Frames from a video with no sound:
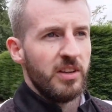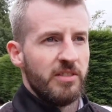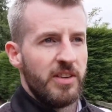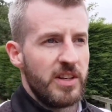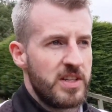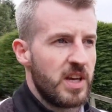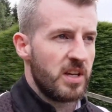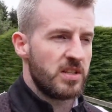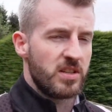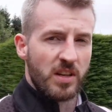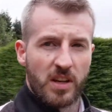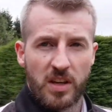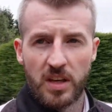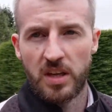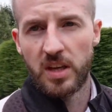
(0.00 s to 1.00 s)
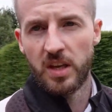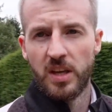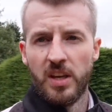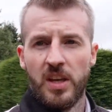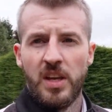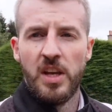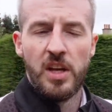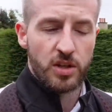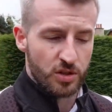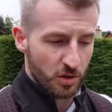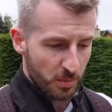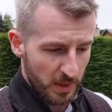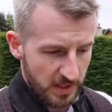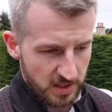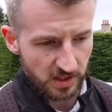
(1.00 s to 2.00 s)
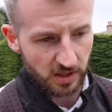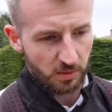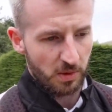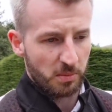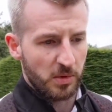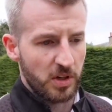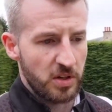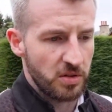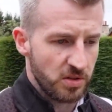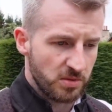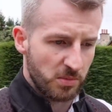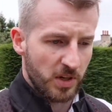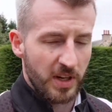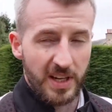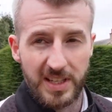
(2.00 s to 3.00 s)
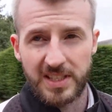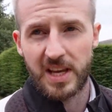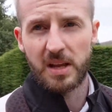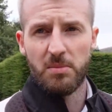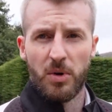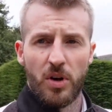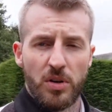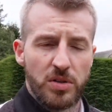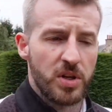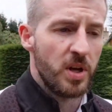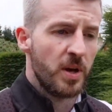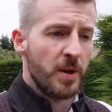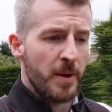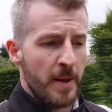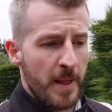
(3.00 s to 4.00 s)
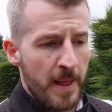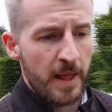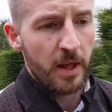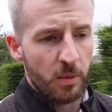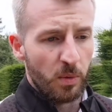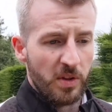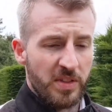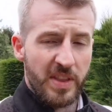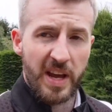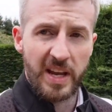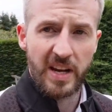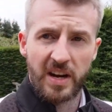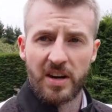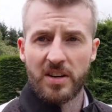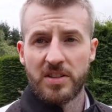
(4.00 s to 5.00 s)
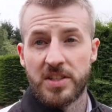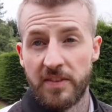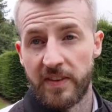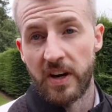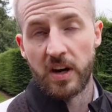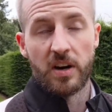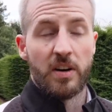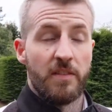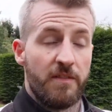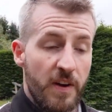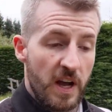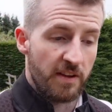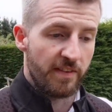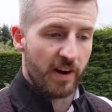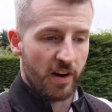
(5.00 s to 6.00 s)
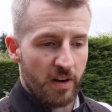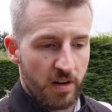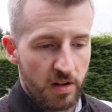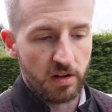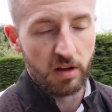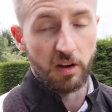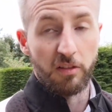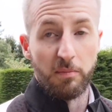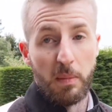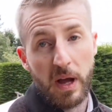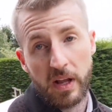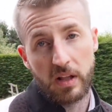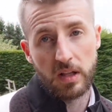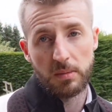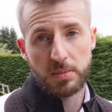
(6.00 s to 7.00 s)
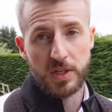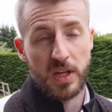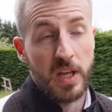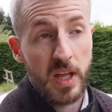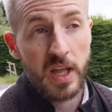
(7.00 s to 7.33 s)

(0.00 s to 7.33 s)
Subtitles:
fantastic. So basically what I'm going to do is I'm going to hit 10 balls with 9 iron, 7 iron, 5 iron of my clubs